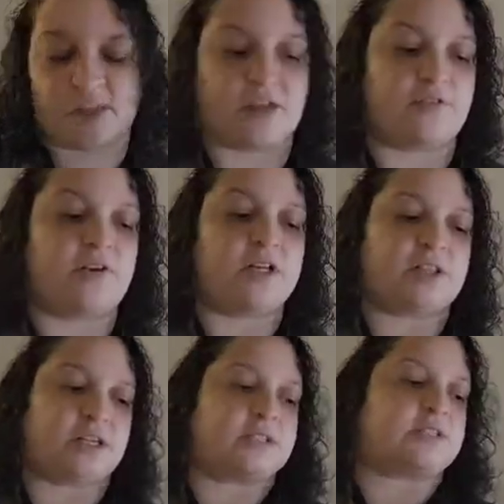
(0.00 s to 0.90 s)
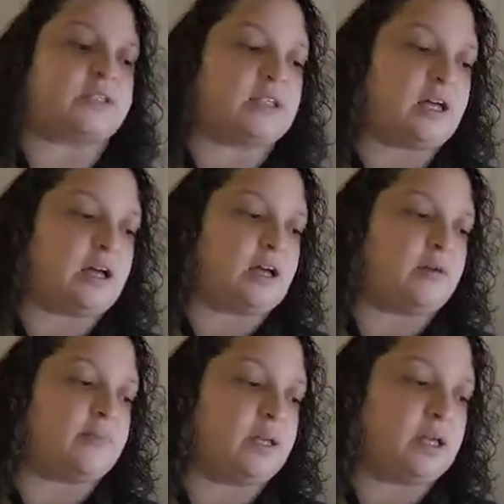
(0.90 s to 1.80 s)
Now, the funny thing is
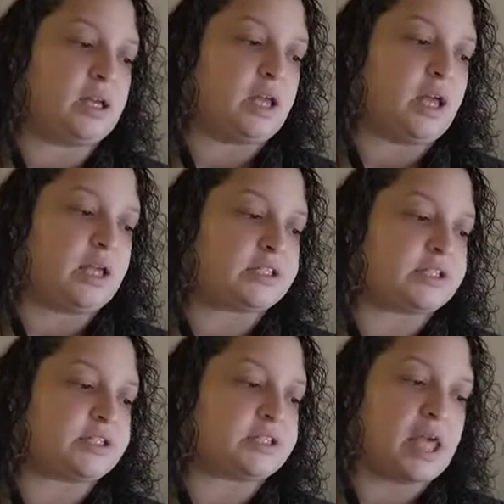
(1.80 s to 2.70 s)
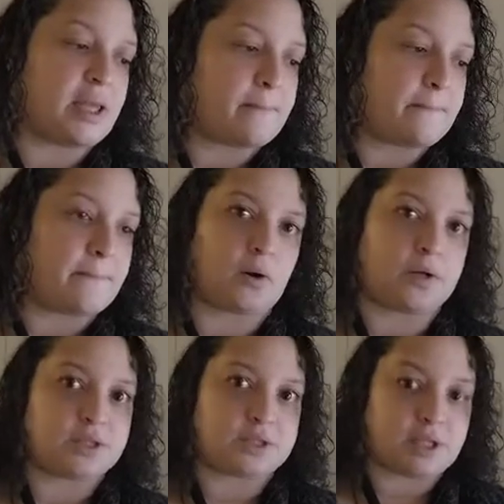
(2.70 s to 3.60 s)
it's the same
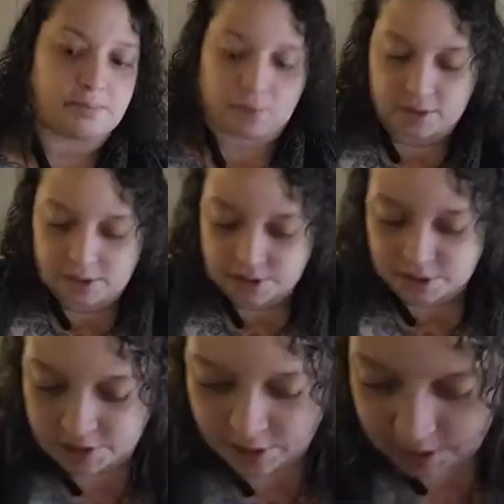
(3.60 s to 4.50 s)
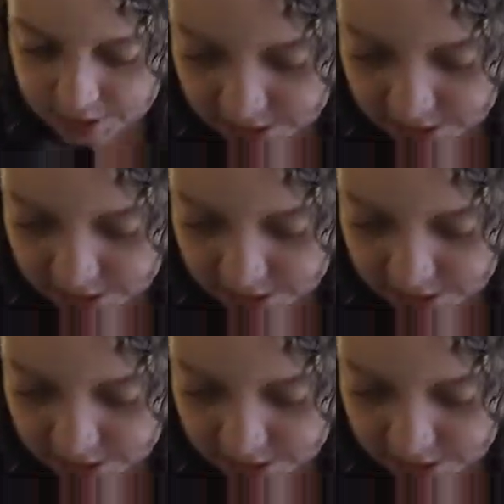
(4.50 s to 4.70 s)
brand. It's just like a